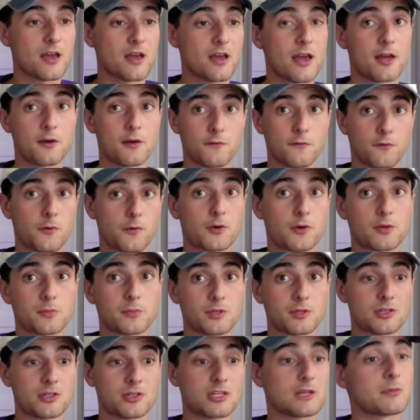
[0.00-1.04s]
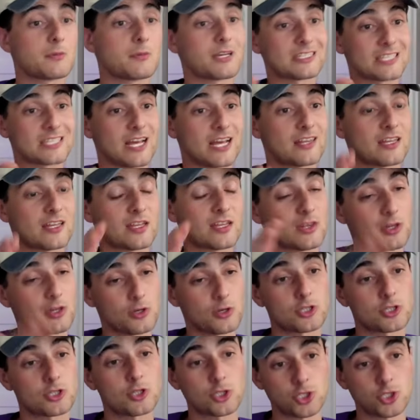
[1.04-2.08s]
and affordability, because I think
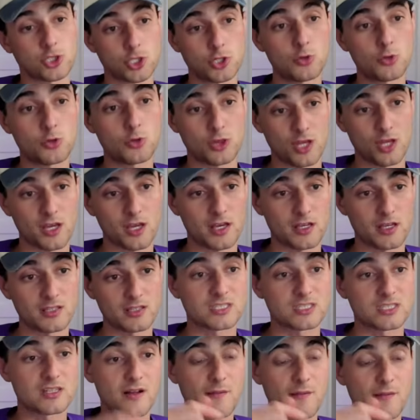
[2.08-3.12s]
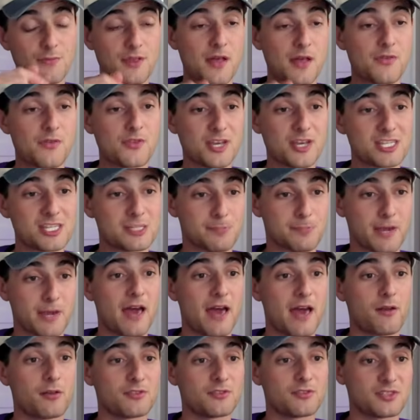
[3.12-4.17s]
those are the two things that this
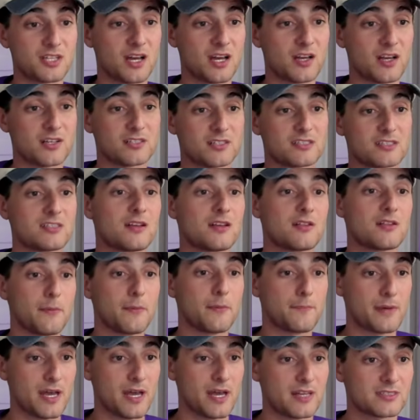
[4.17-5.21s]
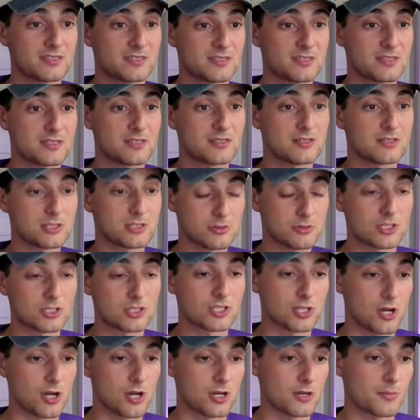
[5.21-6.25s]
paddle does the best. So let's
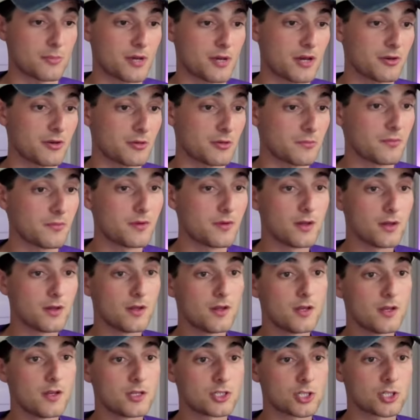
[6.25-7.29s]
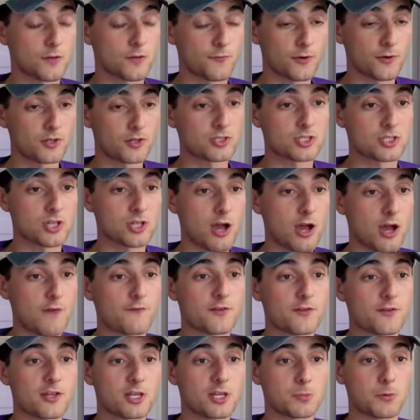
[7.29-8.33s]
talk about it. So first off,
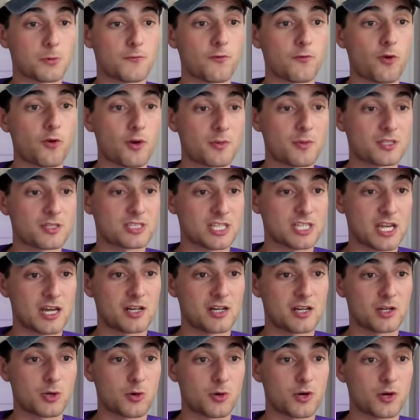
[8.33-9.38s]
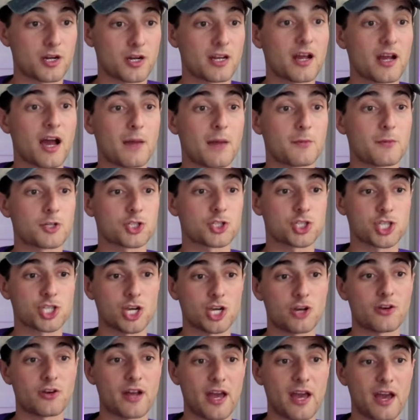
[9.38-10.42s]
in the performance category, I'm going to
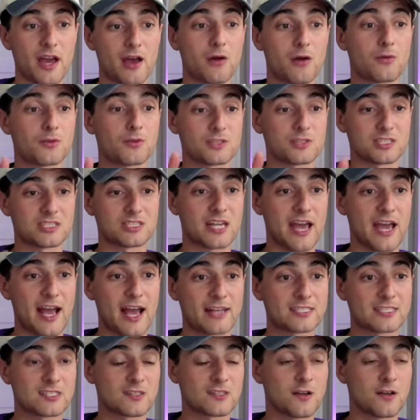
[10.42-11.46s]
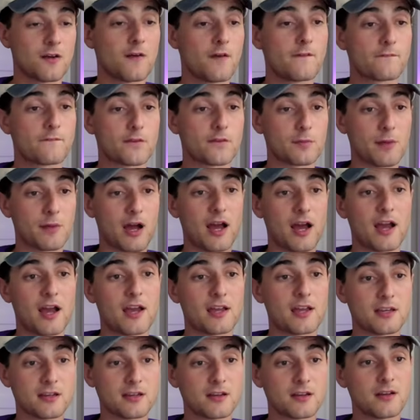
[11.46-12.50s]
share now the stats for
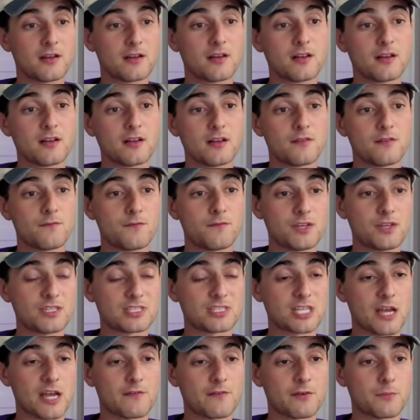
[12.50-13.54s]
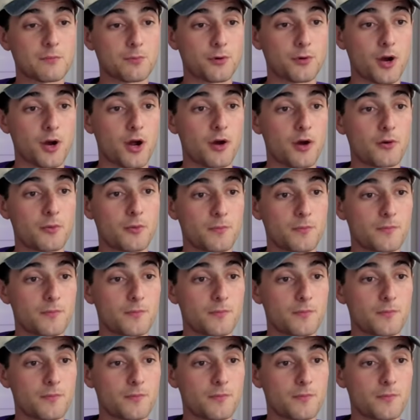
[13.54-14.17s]
my V7 Pro.